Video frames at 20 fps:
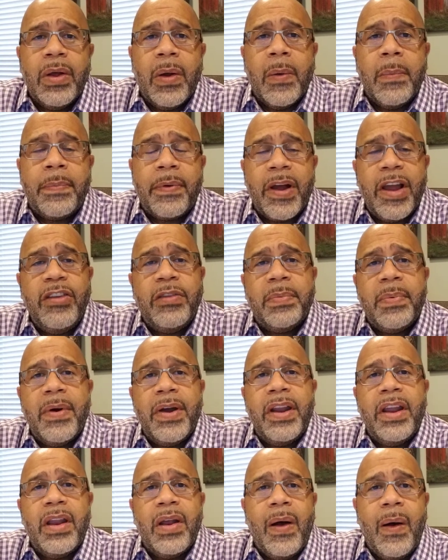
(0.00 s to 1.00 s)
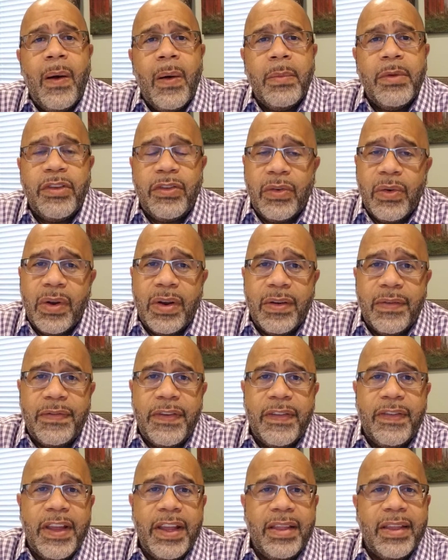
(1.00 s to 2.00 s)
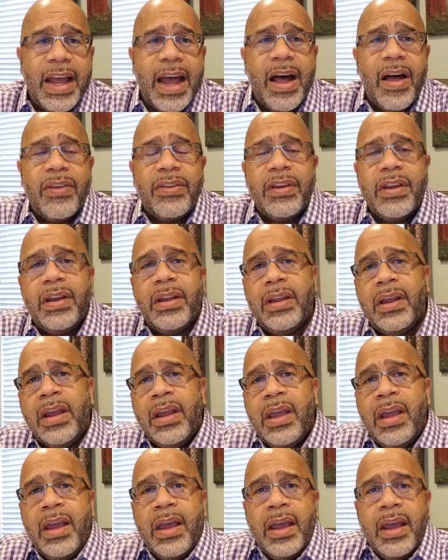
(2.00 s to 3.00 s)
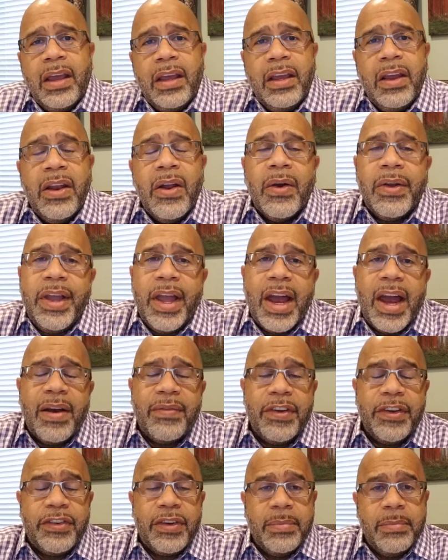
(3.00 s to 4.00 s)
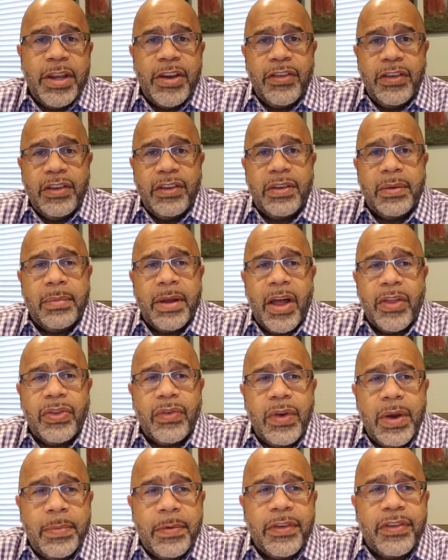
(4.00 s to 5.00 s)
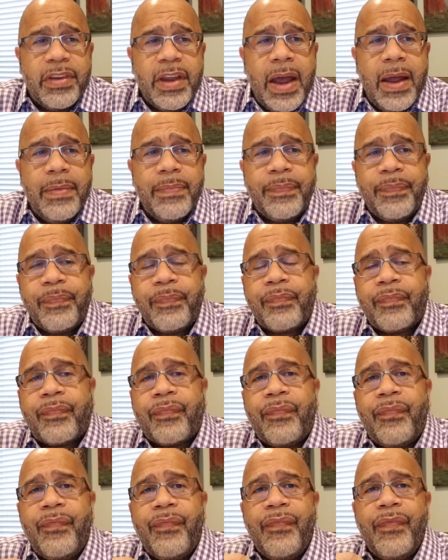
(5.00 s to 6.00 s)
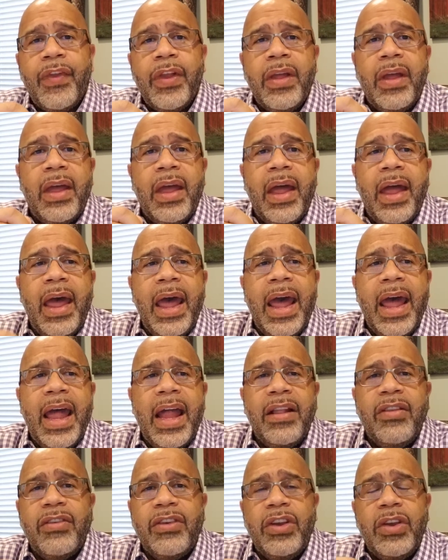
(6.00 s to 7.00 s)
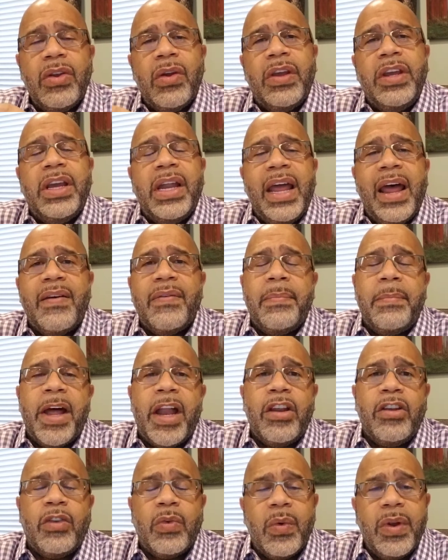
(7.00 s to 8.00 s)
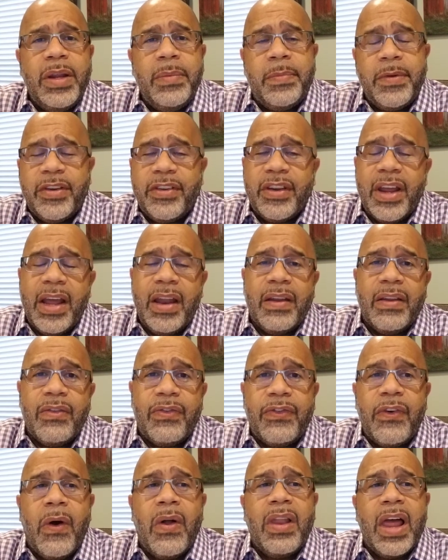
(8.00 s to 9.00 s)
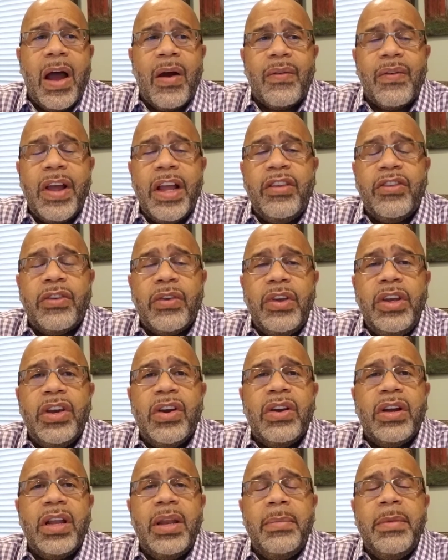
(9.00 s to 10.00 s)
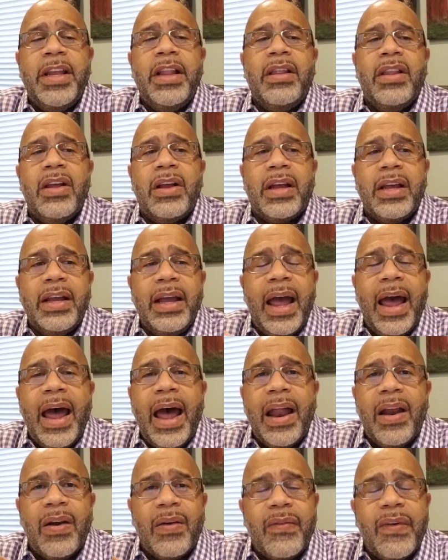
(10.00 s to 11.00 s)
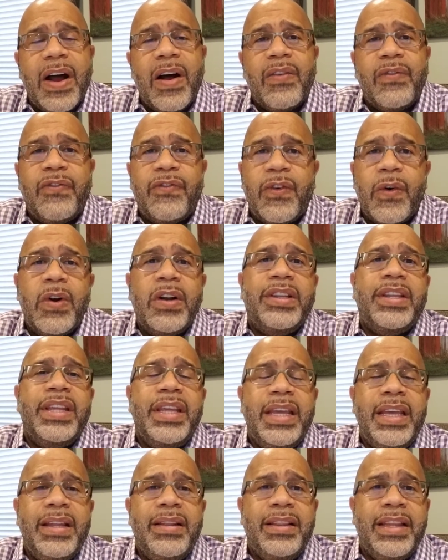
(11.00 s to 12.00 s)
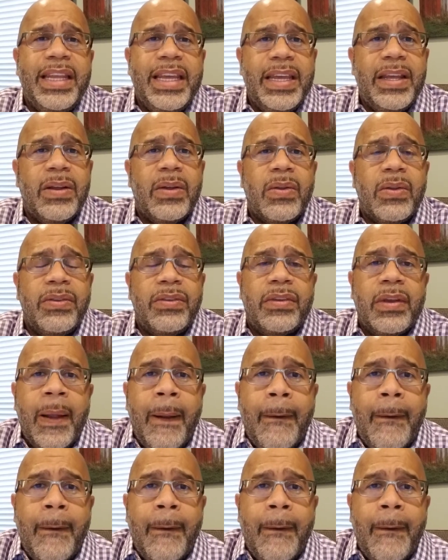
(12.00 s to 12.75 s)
price point of the home is 250,000. Your average commission is about 3%, and you're going to have about a 20% fallout rate. So you're going to be looking at around 14 deals.